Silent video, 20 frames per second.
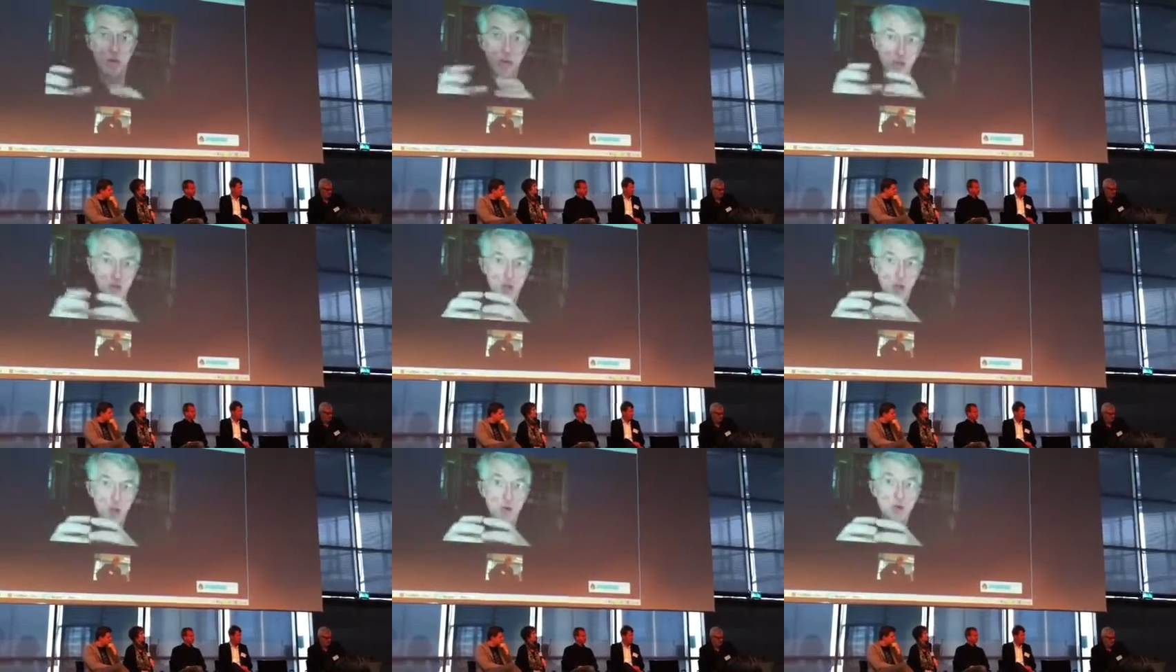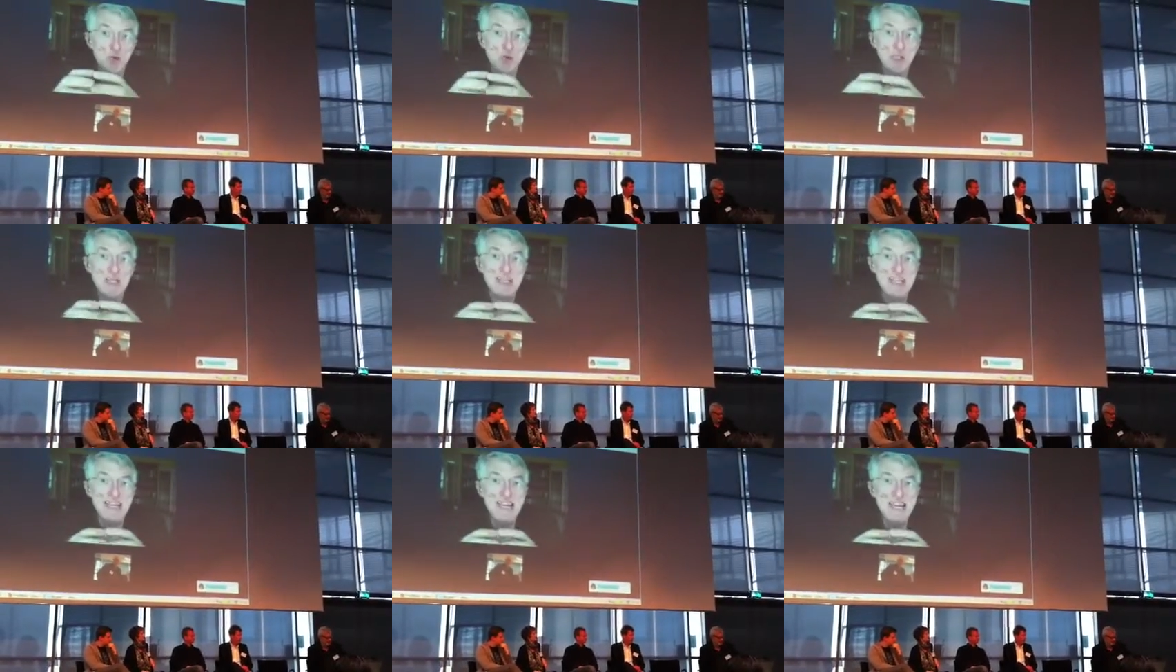It used
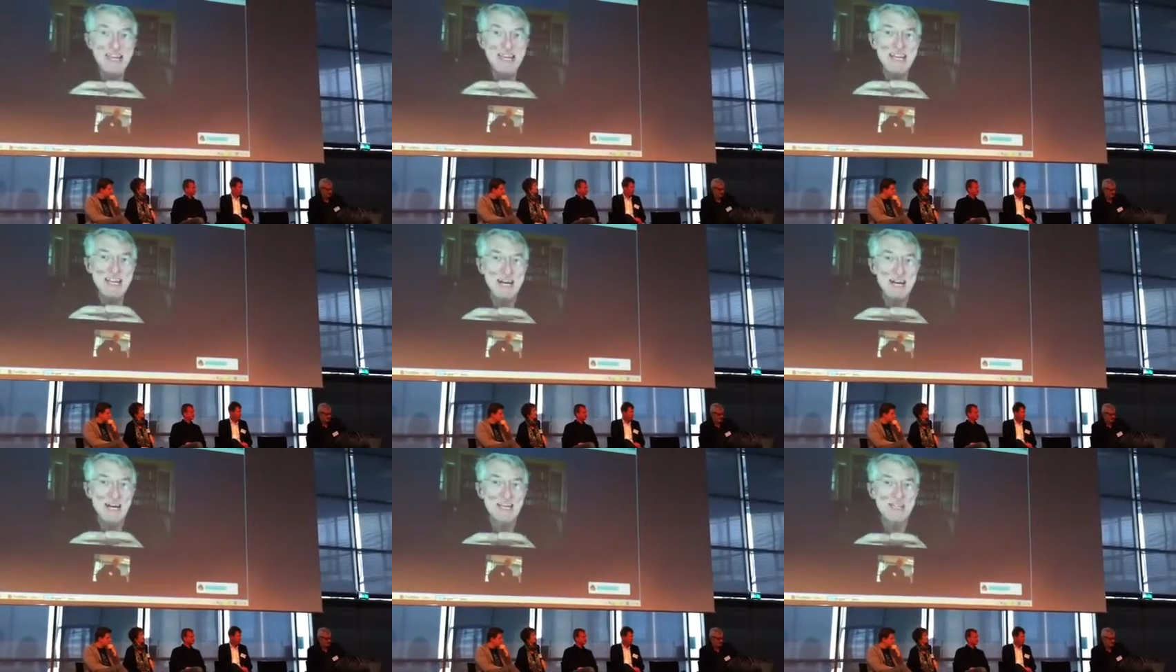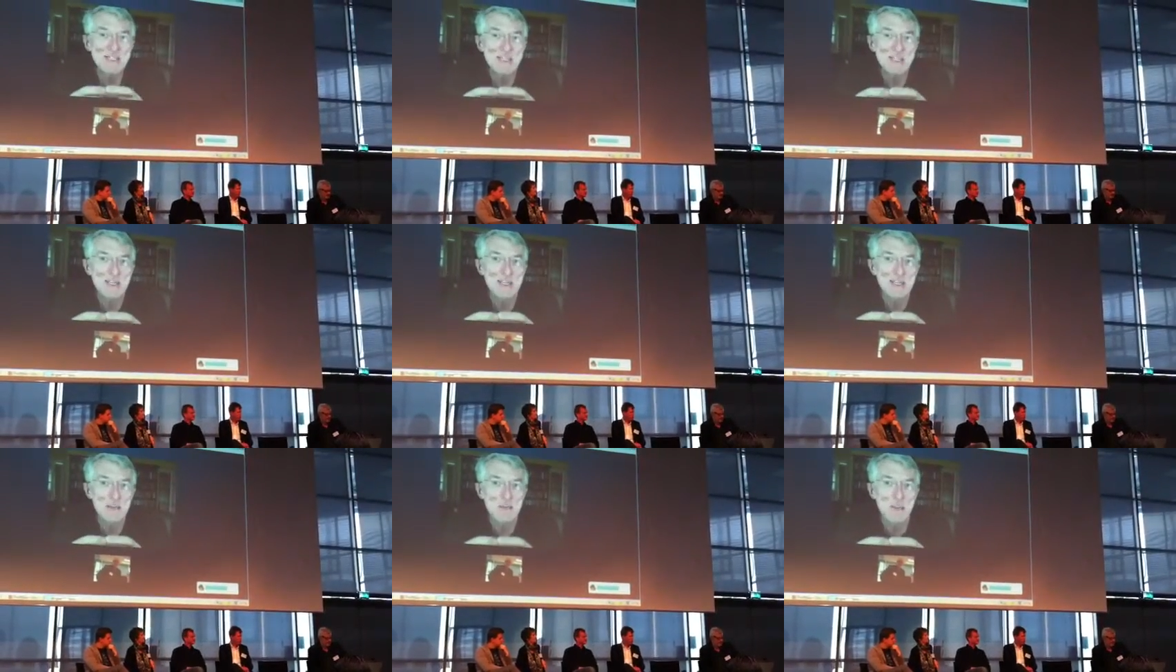to need
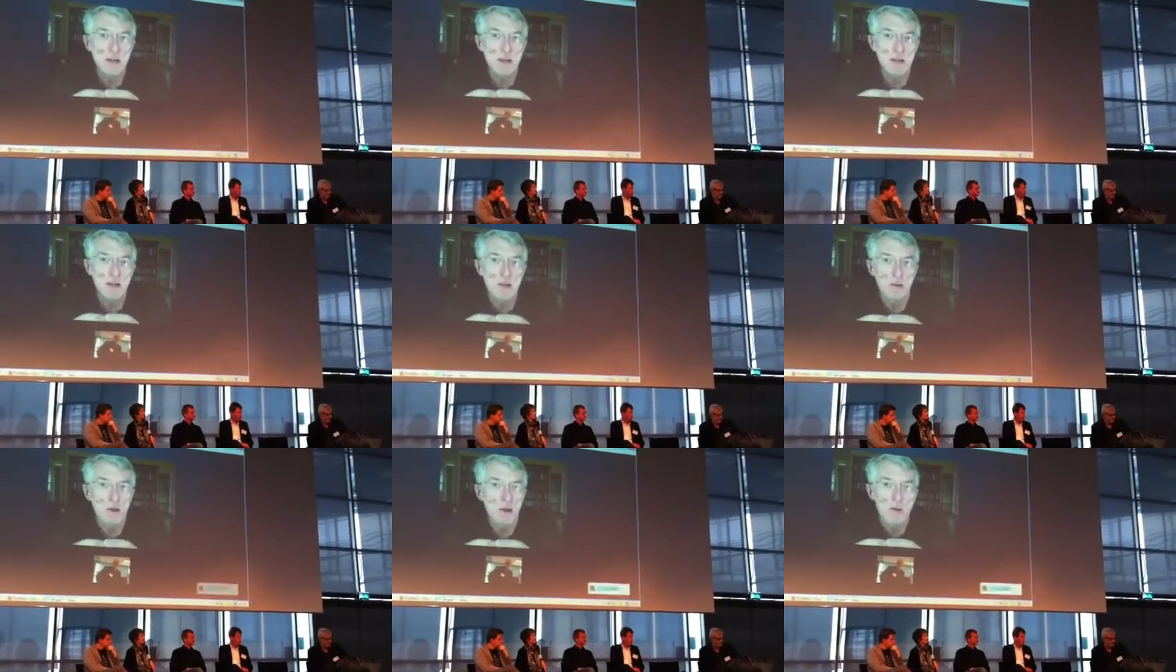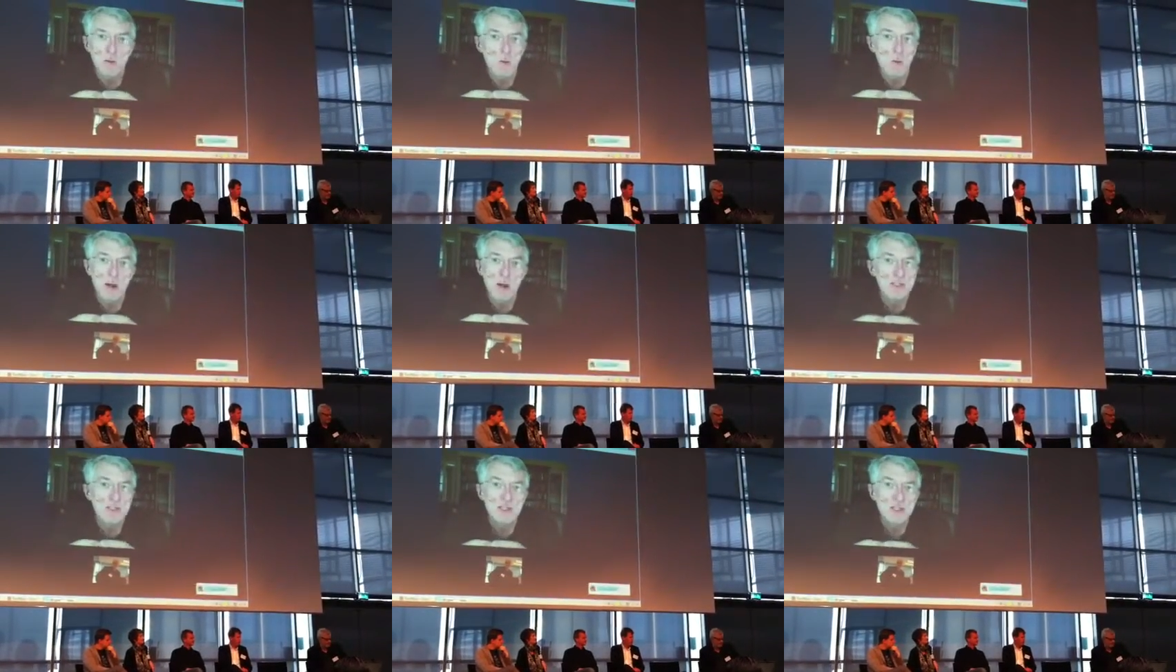us in the middle,
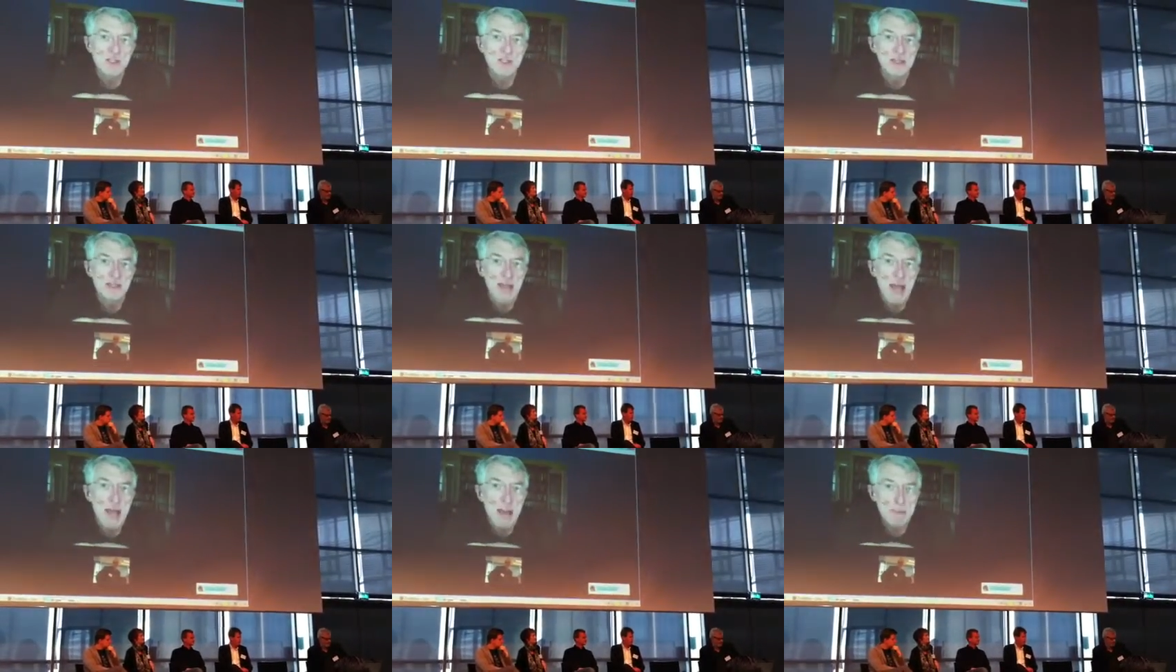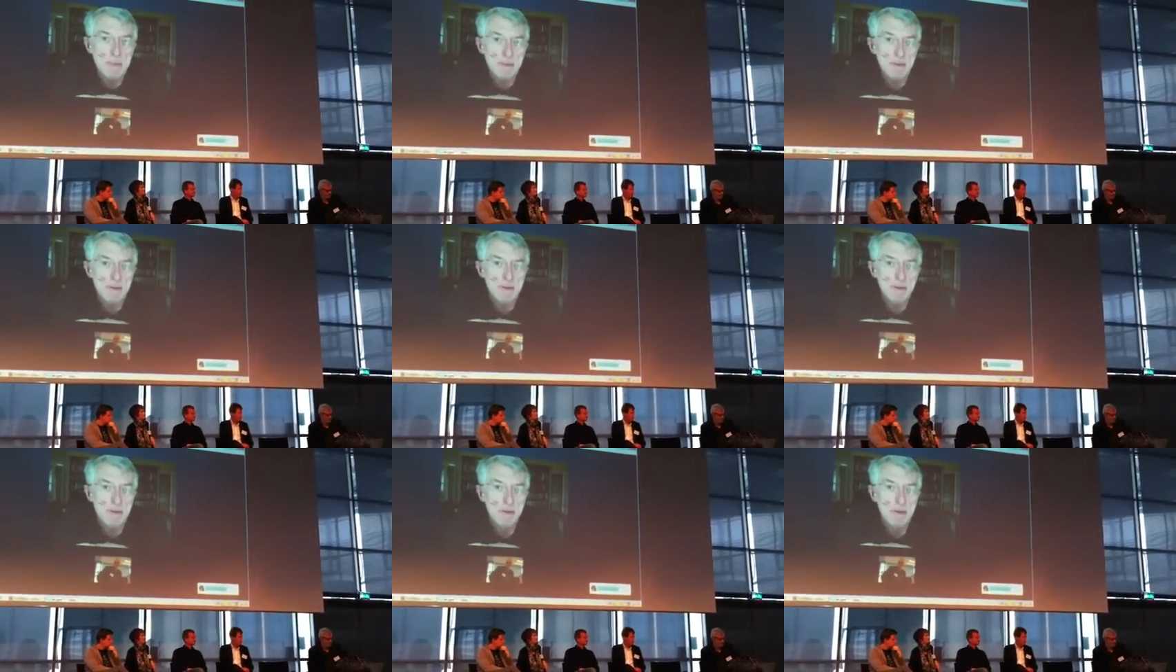otherwise it didn't happen.